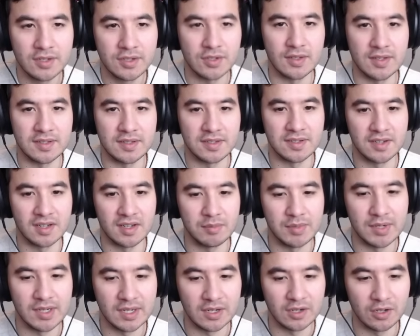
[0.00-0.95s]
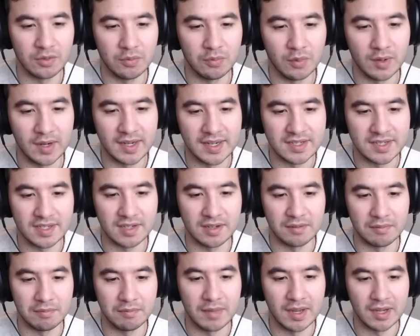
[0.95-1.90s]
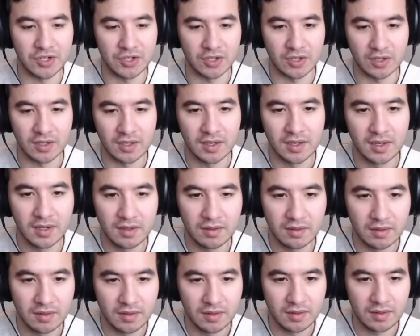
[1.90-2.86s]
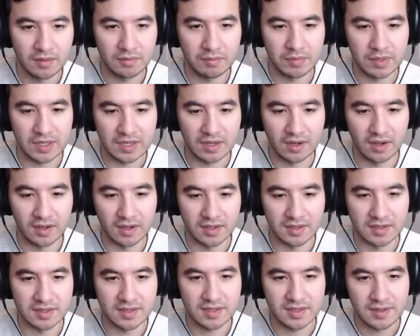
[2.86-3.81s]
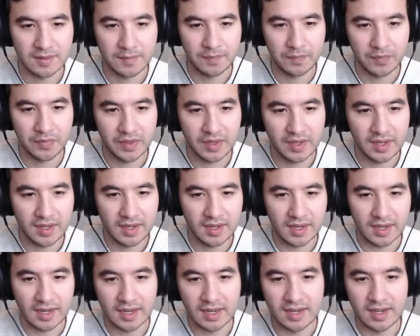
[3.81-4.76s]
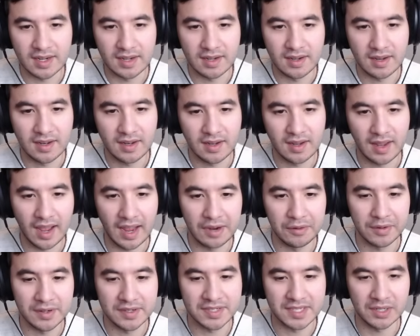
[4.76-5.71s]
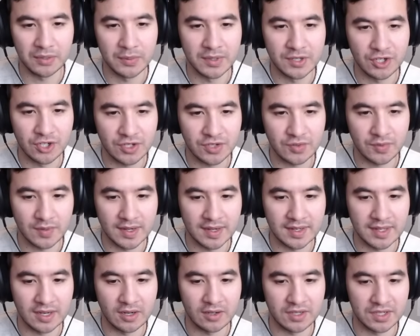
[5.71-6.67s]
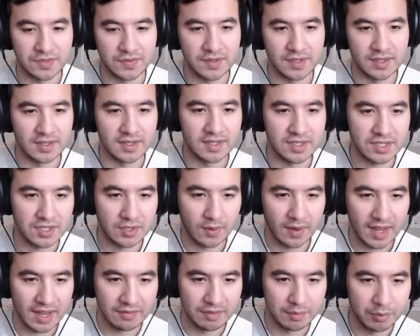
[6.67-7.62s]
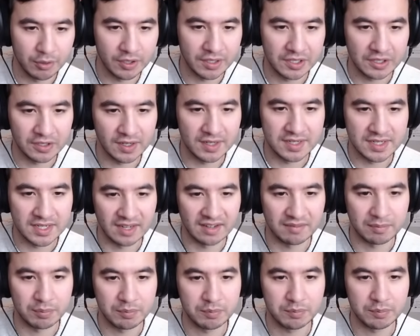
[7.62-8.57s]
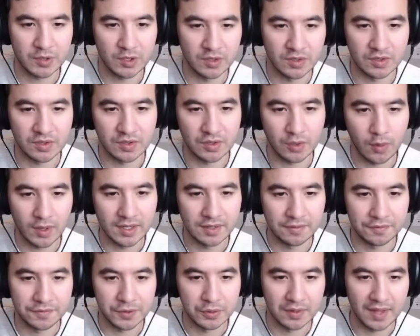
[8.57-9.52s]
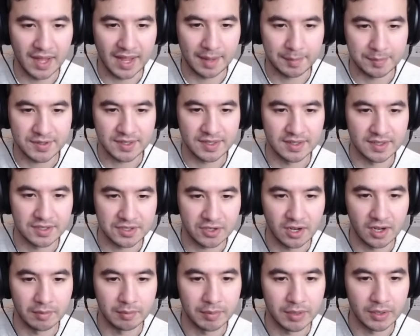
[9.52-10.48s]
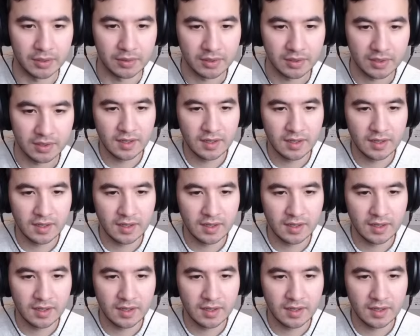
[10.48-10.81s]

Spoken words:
so this is going to be a good way to measure, because in iRacing we just ran there in Xfinity, so I have a pretty good idea. I've turned quite a few laps in this combo.